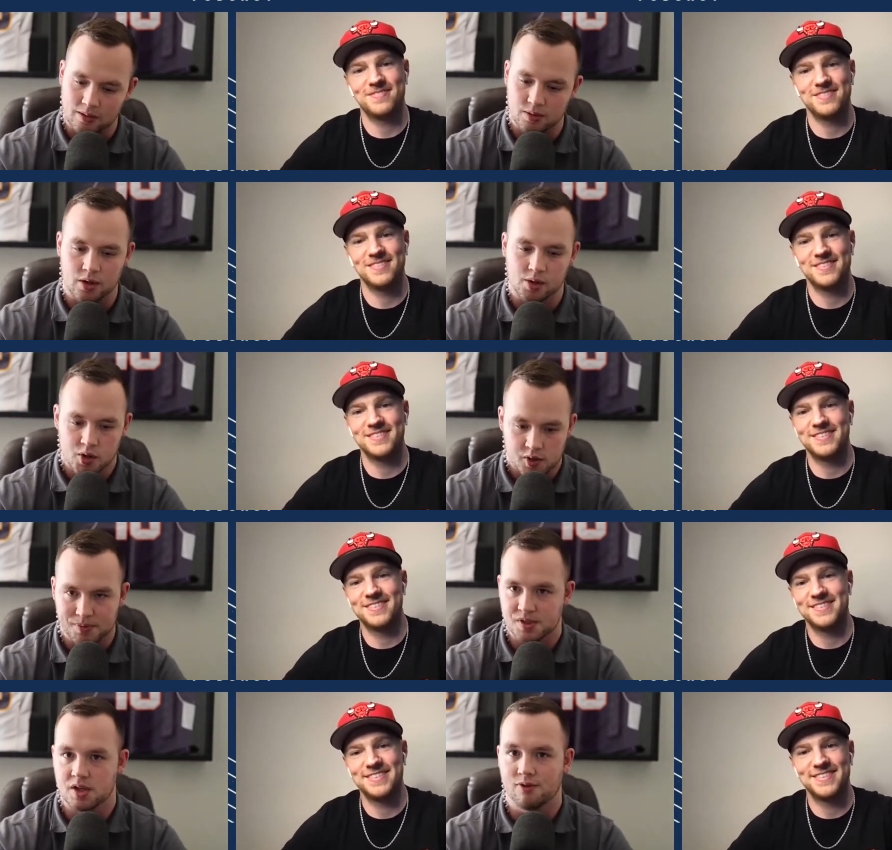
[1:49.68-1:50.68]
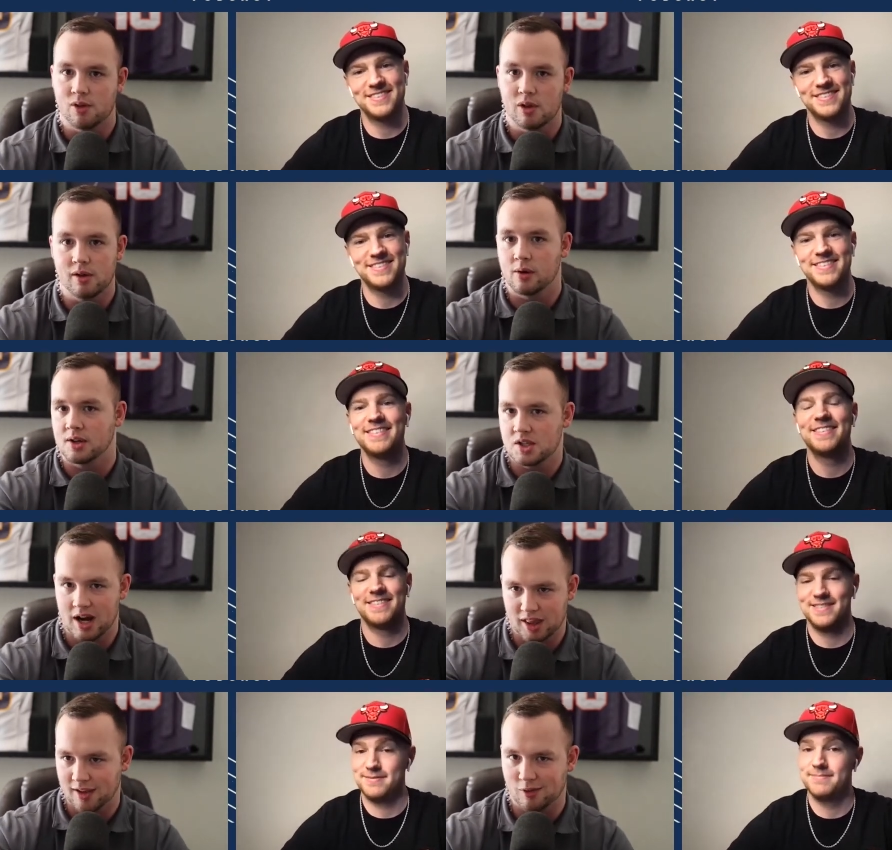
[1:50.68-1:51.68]
Speaker 1: country specifically, they're
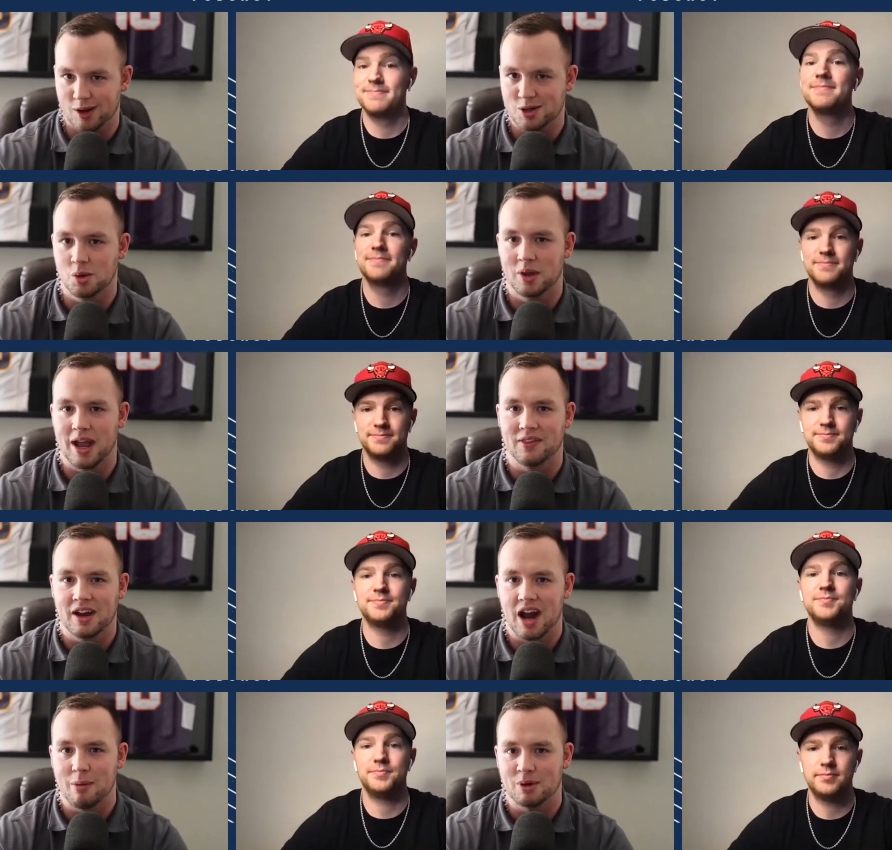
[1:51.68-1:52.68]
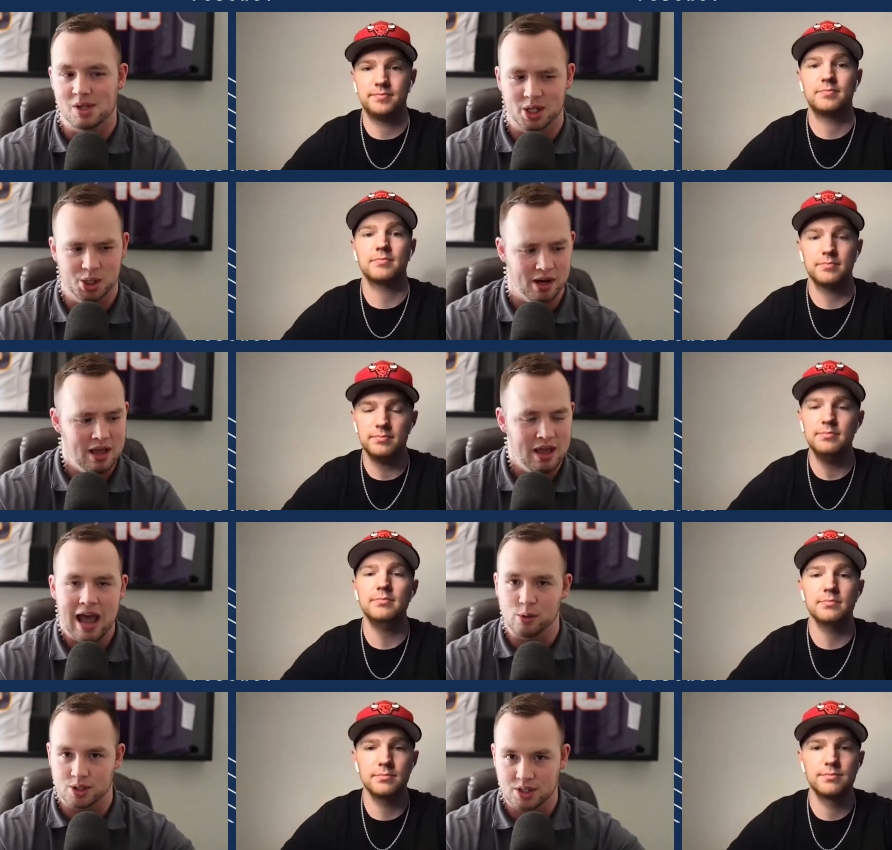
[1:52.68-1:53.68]
excited. They've let us know that in the comment section
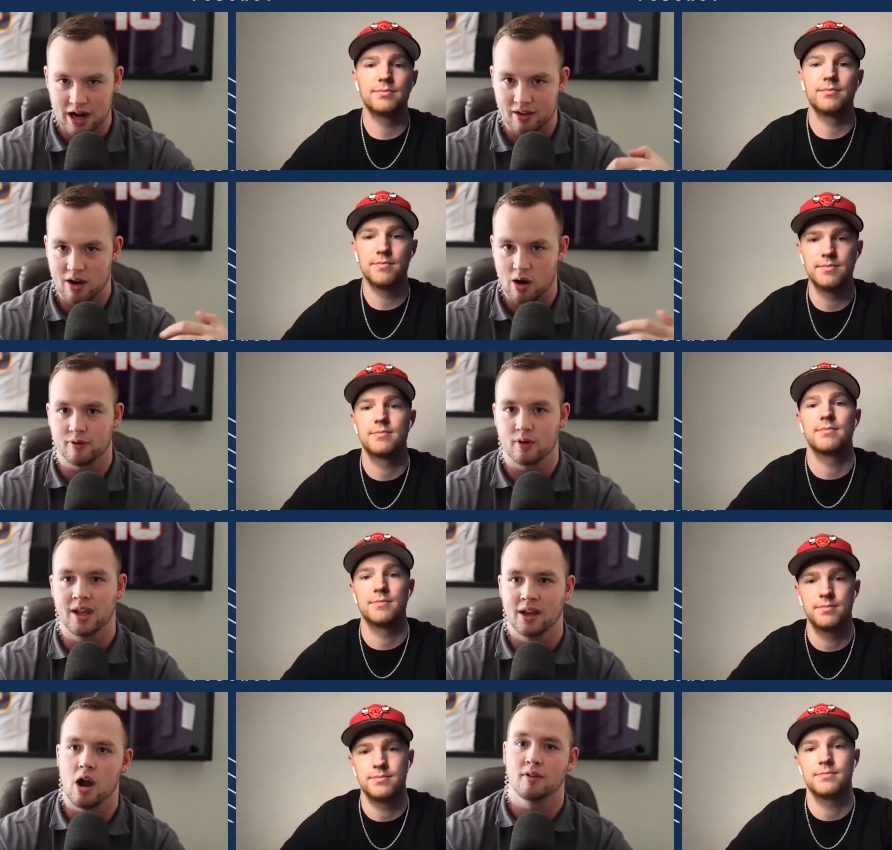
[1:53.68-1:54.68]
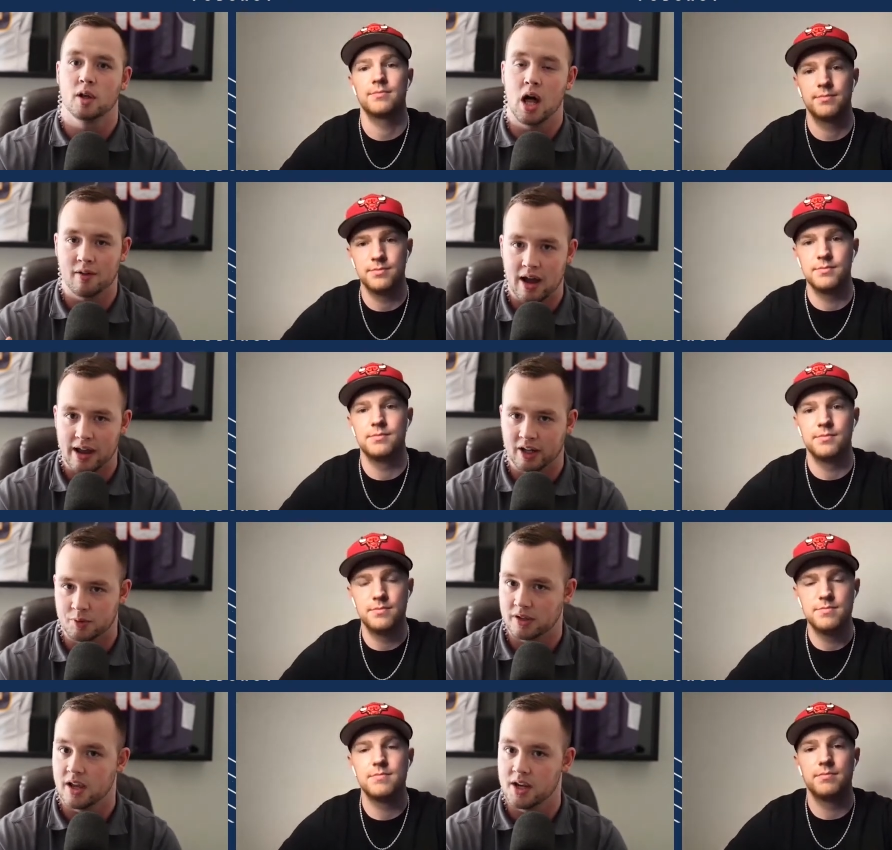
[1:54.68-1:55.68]
how excited they are for kickoff. A lot of high
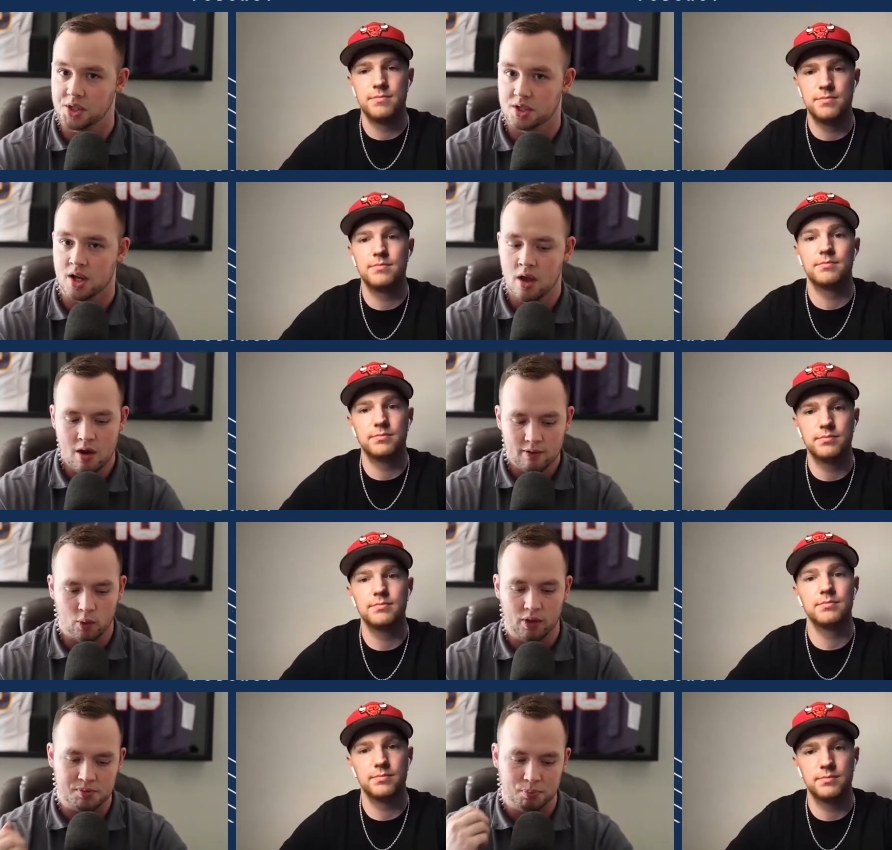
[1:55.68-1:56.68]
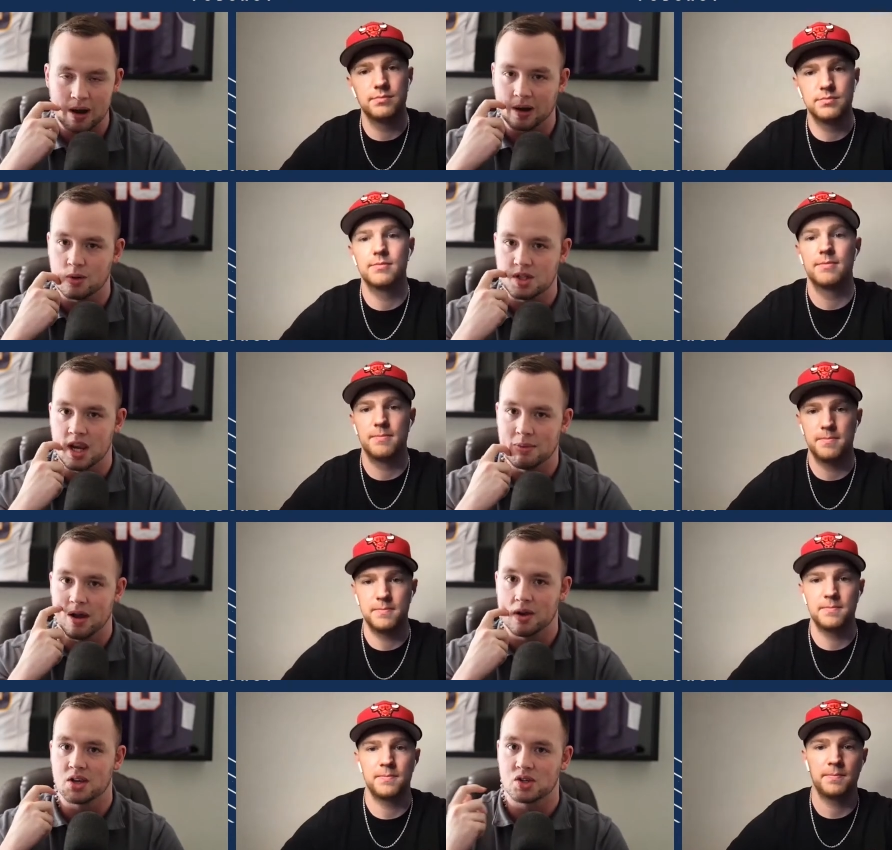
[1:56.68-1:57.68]
expectations for this Broncos team. Now,
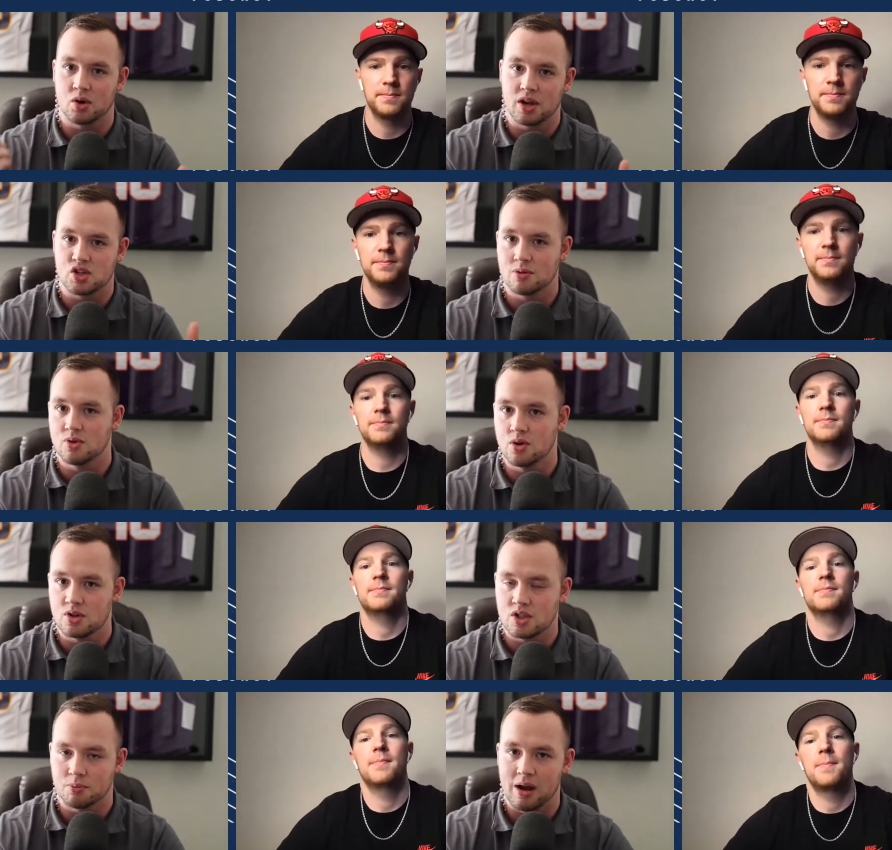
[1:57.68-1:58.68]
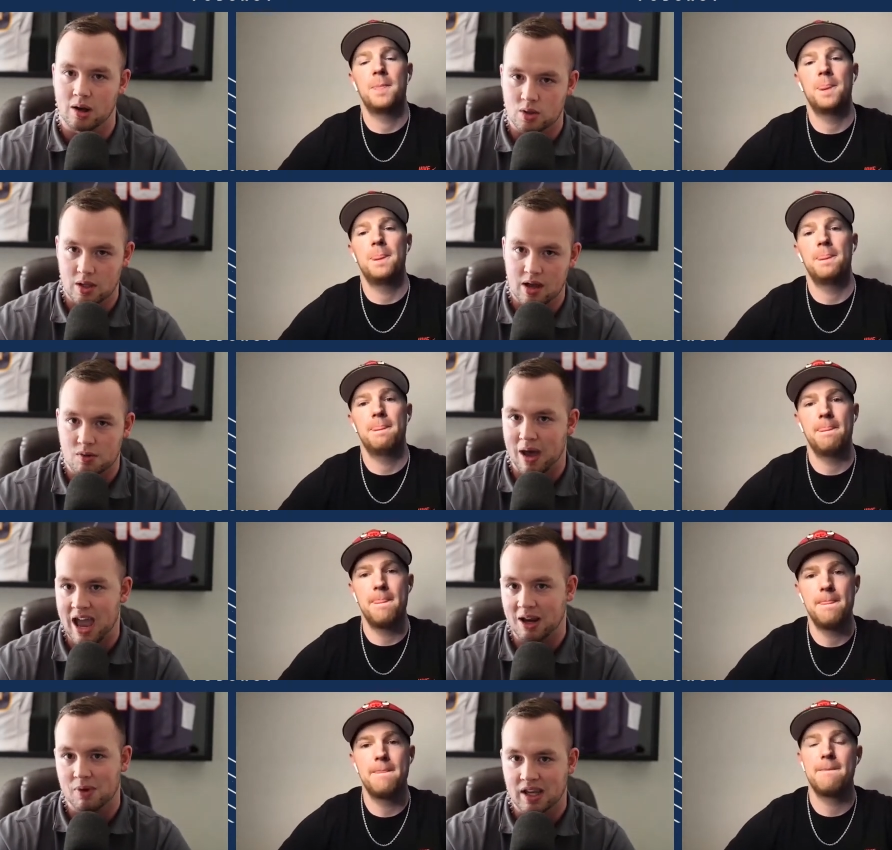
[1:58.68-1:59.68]
yesterday, some news: the Broncos lost
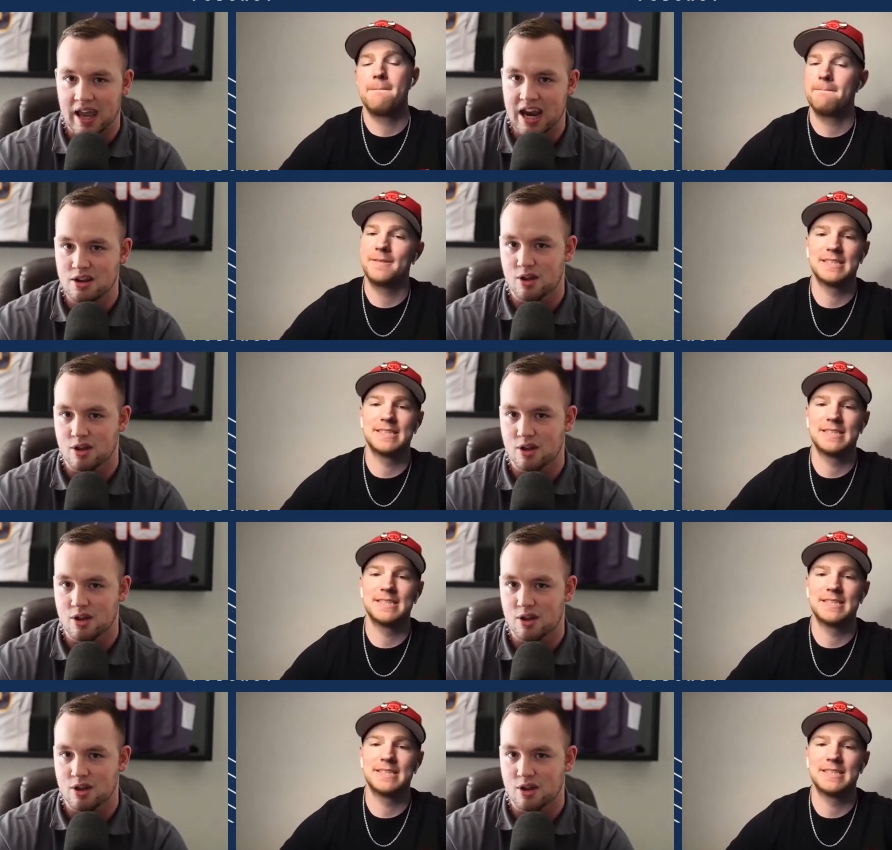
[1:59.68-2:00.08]
Mac McCain the